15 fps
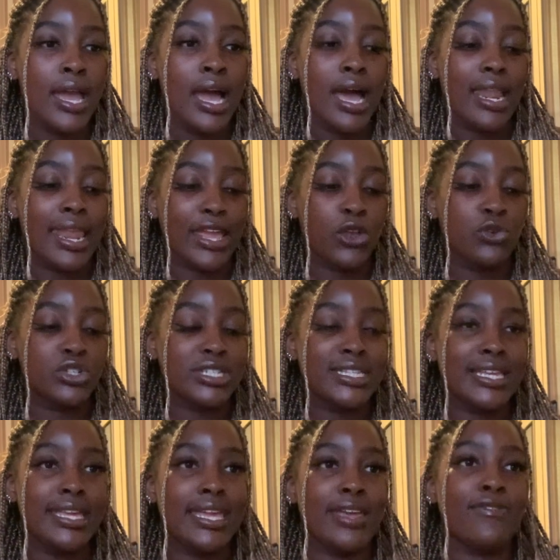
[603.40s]
Like, you're
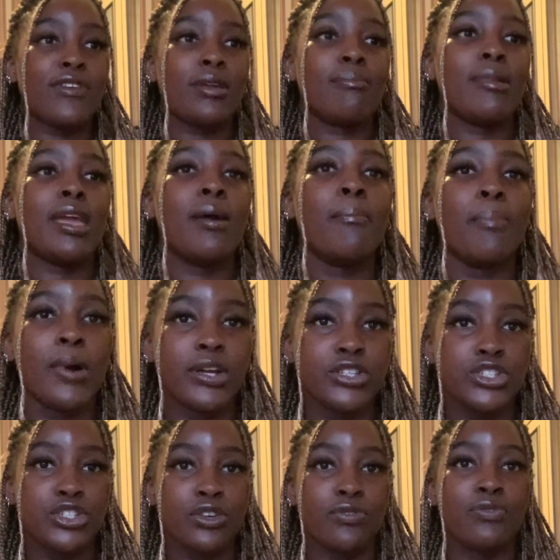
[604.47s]
just giving me a
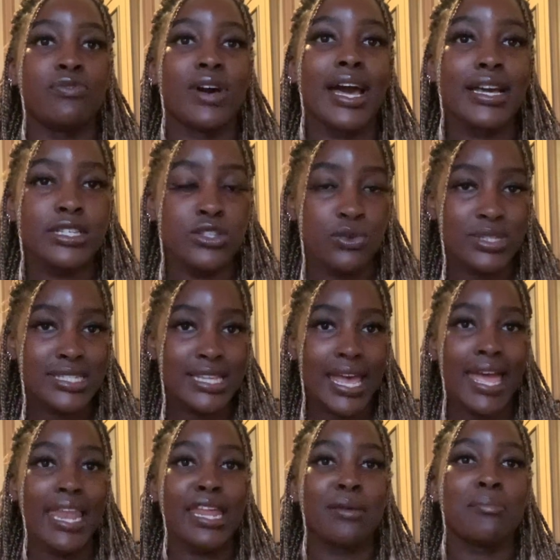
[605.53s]
bunch of facts. You're
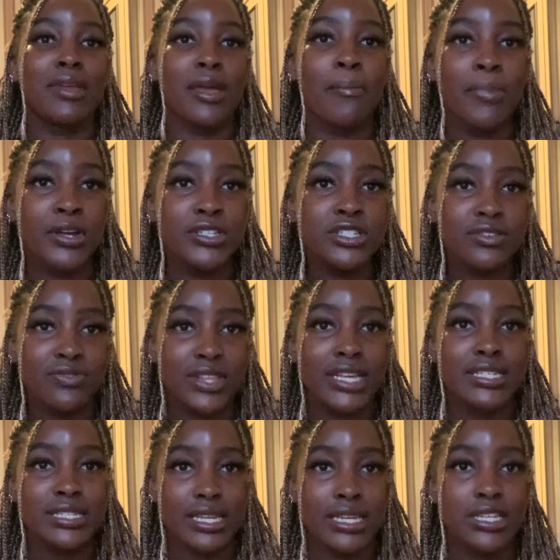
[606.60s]
telling me a bunch of
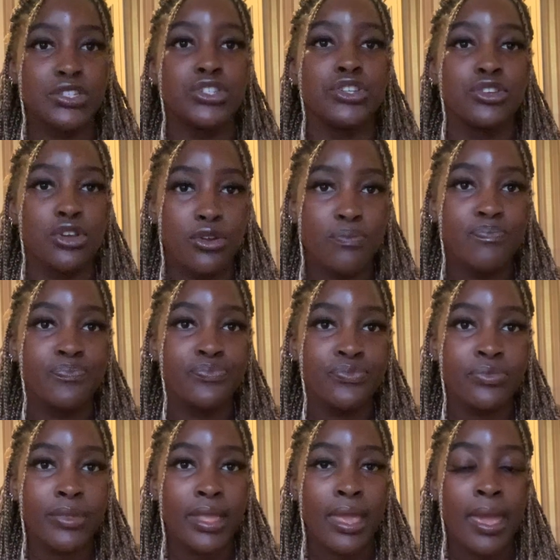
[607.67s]
things I need to know.
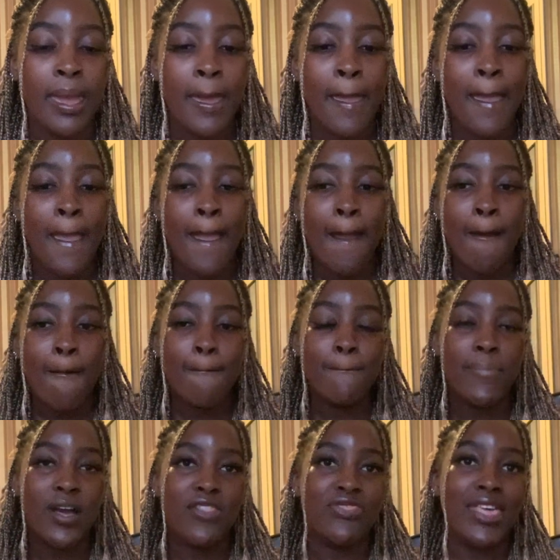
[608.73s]

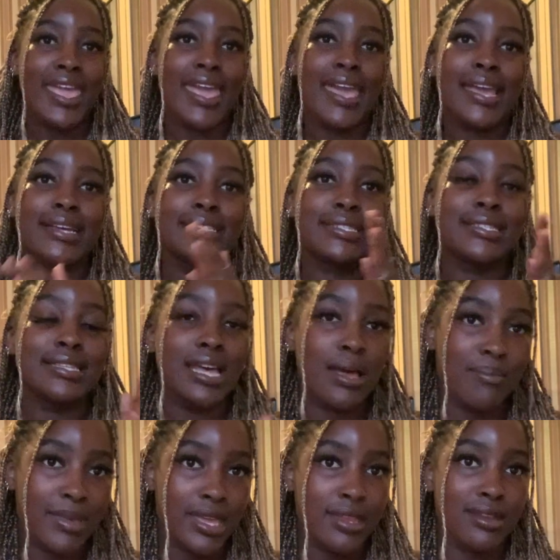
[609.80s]
But they
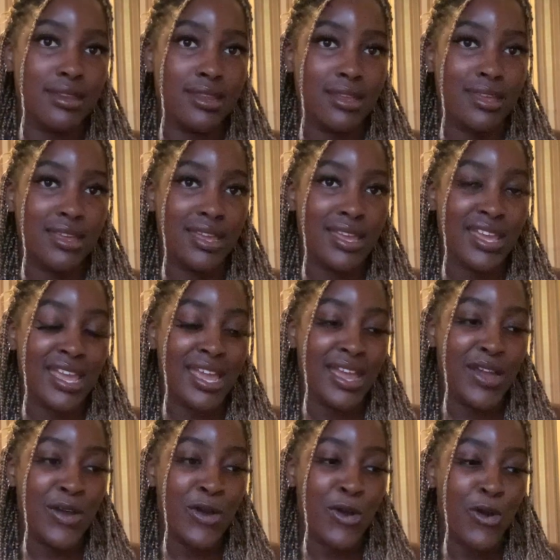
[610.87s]
examine
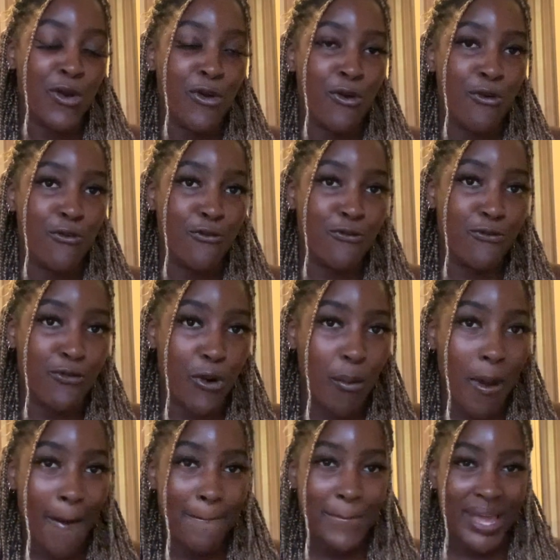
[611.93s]
from
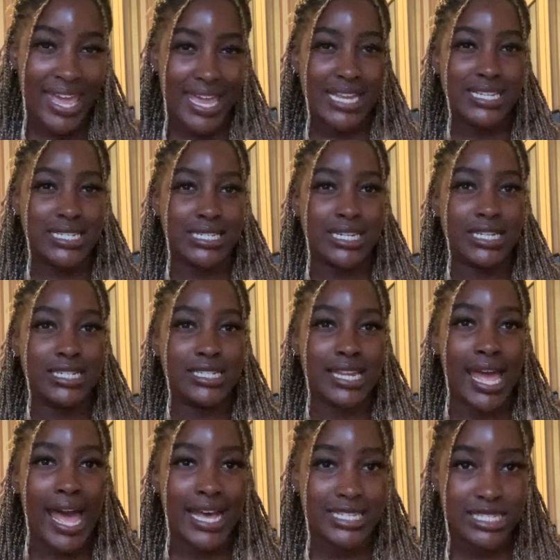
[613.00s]
a
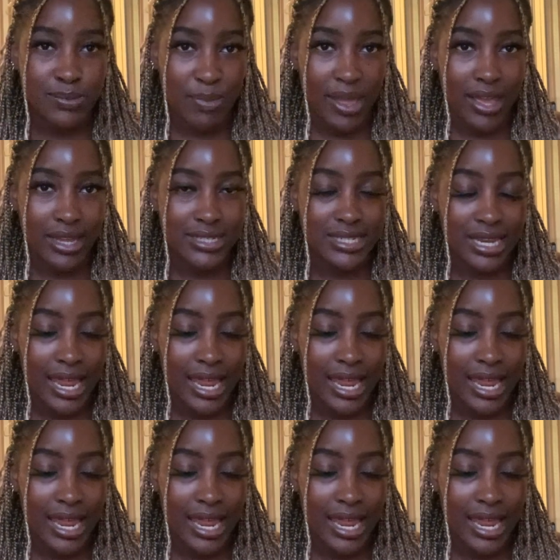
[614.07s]
patient aspect.